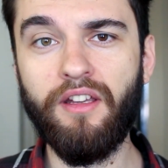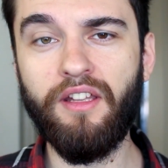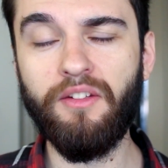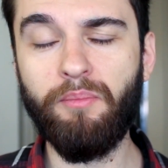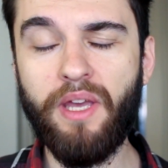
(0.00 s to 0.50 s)

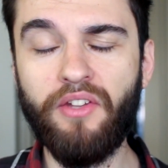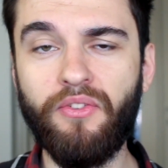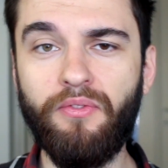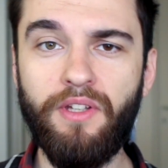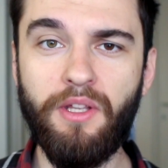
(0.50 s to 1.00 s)
in the
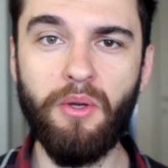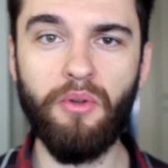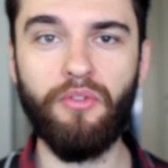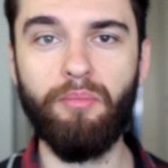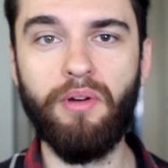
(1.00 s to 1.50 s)
past
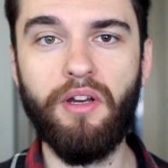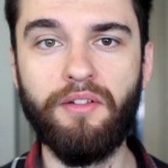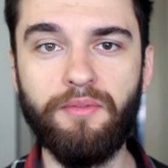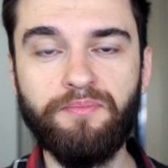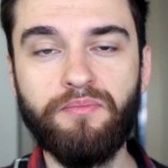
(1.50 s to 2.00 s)
videos,
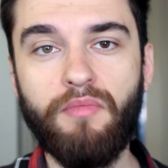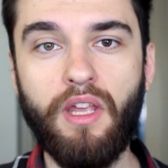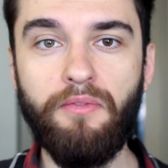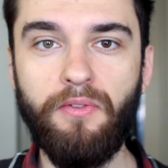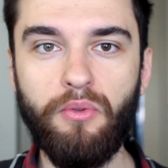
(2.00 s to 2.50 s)
but
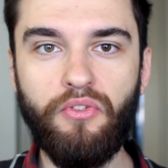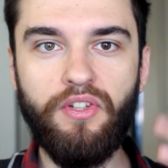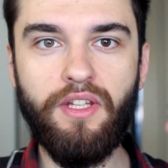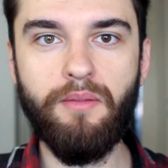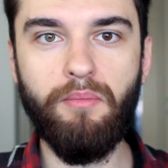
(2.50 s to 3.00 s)
if you
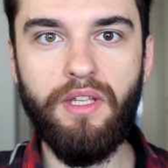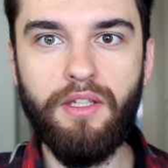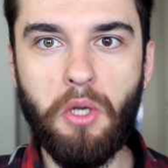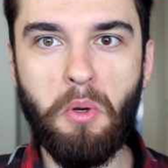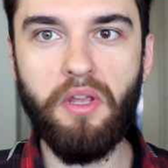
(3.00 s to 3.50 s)
see me
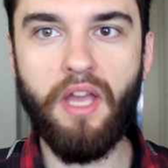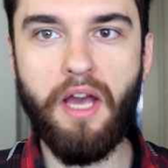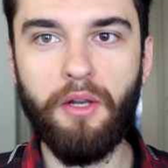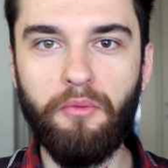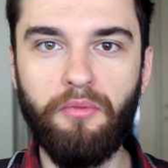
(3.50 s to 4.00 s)
going
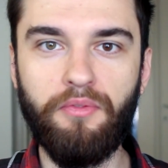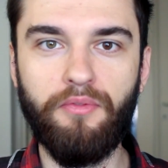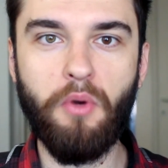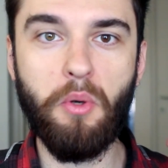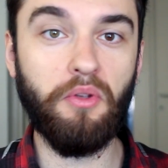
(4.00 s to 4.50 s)
out of
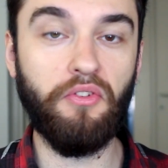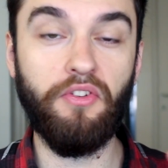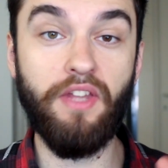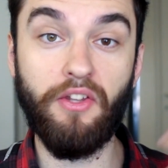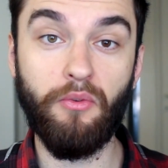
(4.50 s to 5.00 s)
focus,
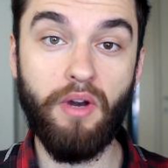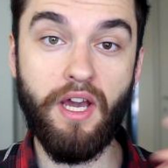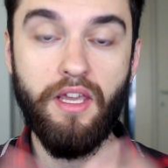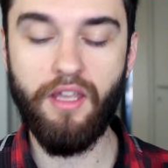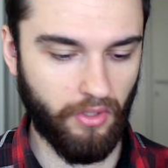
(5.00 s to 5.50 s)
that's
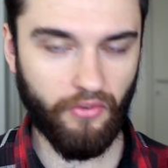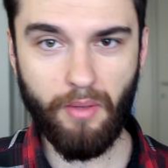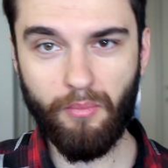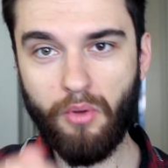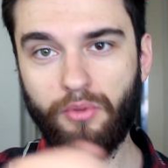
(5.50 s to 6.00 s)
why. Because
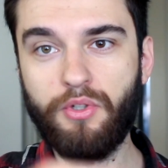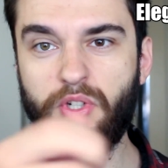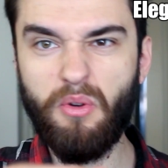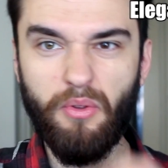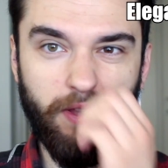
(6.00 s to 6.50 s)
I'm going to
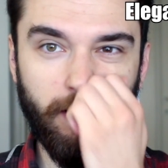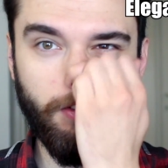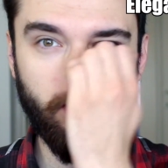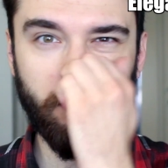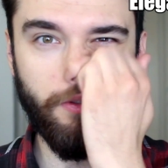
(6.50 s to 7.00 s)
show
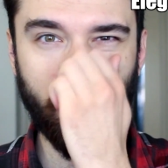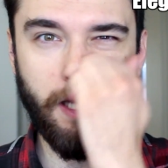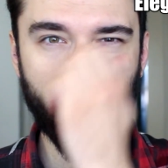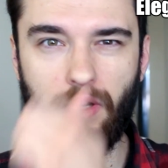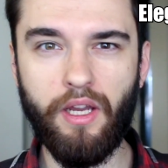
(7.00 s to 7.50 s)
things to the
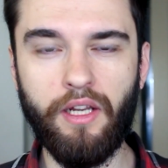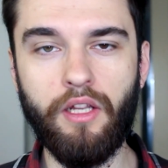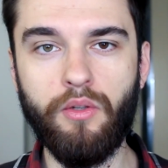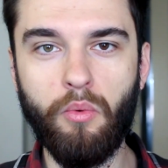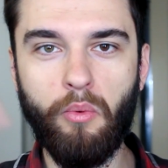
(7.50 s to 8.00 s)
camera and I
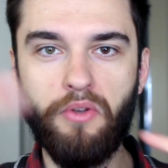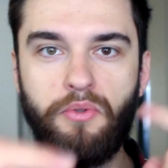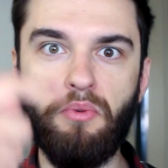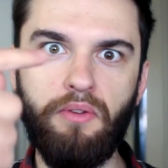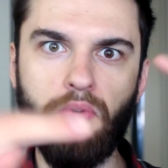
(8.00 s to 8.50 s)
don't want to
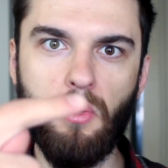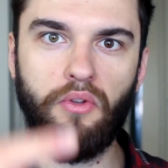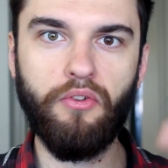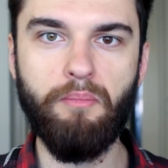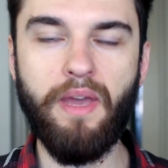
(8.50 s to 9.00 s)

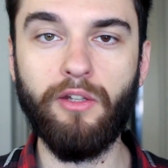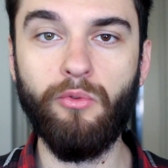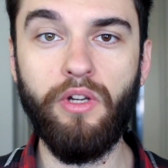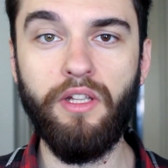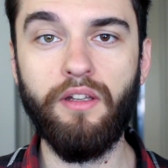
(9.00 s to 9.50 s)
refocus
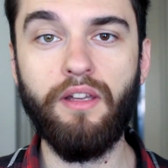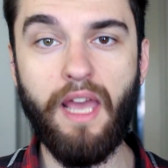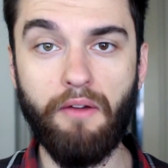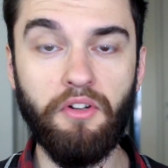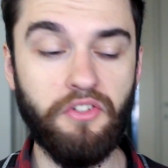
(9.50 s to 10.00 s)
manually every